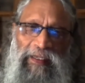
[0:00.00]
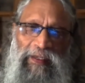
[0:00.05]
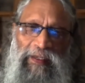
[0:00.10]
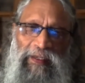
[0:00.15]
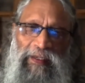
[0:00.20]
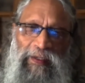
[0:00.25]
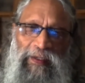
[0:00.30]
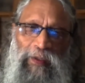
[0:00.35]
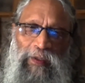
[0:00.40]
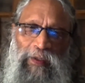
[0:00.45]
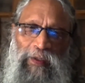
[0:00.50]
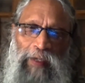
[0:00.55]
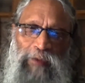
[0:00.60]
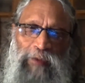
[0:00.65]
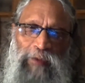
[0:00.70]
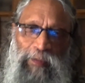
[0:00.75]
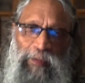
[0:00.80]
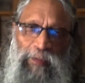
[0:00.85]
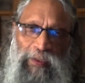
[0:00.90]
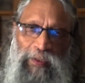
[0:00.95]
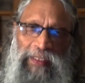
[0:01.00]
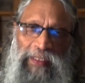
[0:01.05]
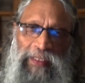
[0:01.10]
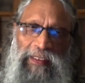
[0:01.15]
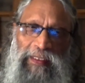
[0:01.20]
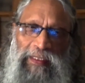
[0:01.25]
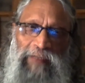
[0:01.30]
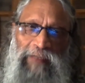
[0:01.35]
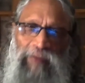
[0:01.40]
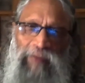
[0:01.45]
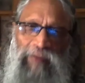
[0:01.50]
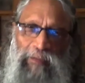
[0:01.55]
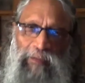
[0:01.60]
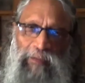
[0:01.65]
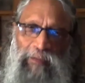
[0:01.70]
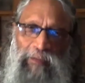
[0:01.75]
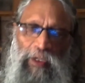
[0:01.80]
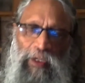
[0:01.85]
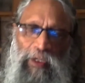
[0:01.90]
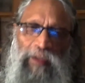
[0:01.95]
You have to protect it from
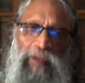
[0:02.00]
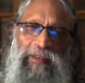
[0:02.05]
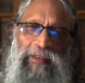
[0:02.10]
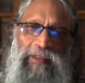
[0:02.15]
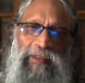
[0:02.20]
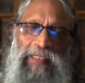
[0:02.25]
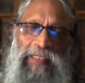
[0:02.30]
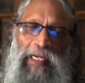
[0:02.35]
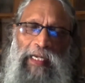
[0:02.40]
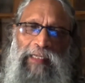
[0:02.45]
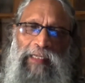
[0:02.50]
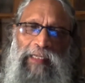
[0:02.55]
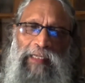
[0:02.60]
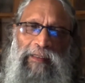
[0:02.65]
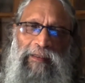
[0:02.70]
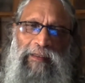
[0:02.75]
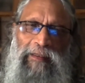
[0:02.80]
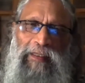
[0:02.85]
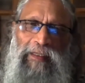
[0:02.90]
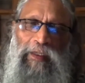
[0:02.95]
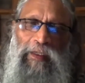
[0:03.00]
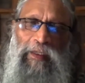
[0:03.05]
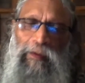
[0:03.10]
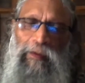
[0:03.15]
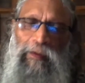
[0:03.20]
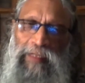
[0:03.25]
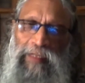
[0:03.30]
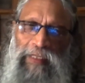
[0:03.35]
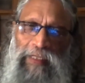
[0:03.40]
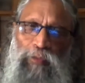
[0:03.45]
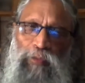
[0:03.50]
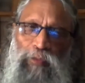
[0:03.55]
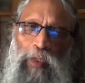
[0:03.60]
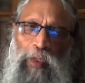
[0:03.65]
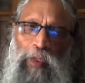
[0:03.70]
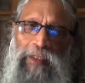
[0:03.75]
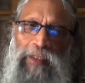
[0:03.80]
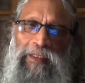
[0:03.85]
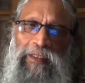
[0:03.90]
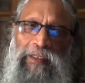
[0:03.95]
strong sun. You have to give
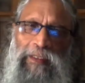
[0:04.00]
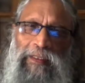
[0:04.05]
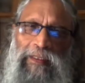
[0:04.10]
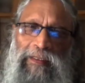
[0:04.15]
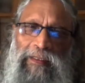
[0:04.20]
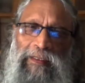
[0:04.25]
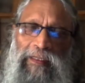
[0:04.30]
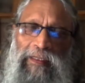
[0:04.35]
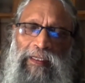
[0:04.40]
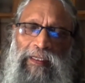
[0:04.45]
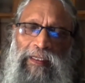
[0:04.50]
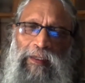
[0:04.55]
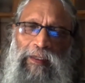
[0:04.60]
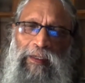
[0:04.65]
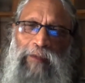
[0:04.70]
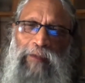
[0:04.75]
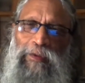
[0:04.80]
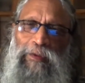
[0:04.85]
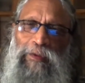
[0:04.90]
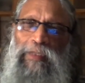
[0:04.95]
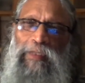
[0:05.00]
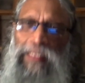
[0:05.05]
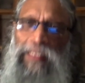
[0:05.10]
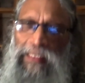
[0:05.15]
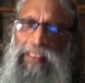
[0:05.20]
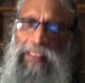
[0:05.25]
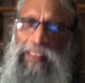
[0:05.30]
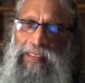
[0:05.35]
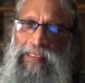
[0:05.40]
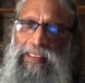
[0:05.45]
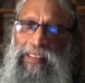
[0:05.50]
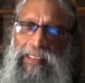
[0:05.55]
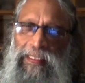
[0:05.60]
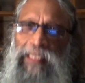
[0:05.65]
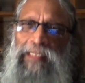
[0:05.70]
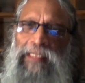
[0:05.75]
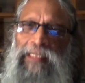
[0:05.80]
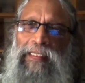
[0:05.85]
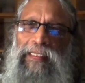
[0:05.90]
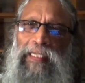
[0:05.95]
water. You have to really
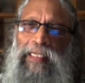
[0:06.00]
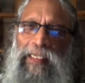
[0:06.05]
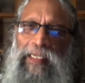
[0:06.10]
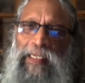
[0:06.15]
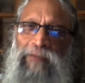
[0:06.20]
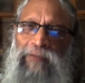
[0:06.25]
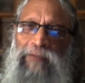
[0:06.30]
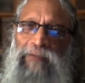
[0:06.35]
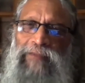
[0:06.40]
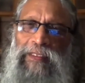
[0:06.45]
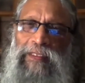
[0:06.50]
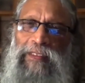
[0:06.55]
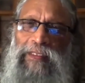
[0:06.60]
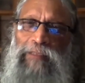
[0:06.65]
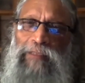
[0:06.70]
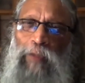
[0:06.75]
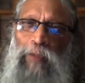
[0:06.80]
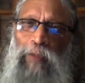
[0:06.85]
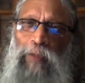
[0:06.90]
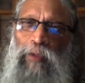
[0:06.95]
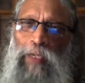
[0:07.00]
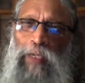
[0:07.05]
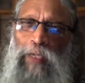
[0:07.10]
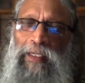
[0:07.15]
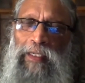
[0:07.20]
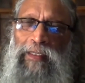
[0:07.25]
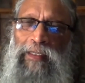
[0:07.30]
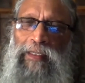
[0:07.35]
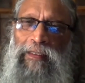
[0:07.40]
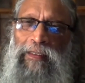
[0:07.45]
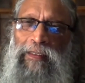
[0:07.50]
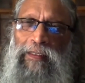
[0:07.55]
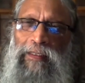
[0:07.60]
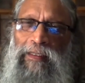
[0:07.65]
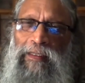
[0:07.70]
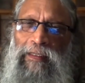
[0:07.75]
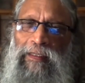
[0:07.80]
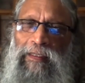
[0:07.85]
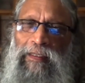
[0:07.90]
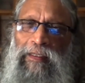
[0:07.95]
take care of the small one
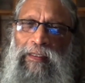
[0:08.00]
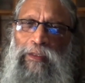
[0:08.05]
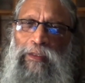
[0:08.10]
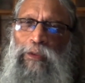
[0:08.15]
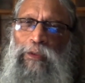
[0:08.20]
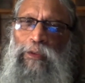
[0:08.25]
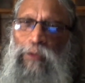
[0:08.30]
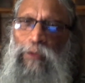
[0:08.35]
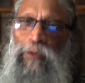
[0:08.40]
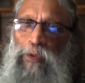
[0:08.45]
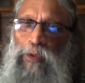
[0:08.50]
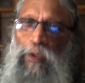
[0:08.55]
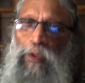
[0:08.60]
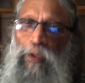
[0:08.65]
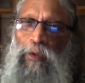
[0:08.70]
to grow.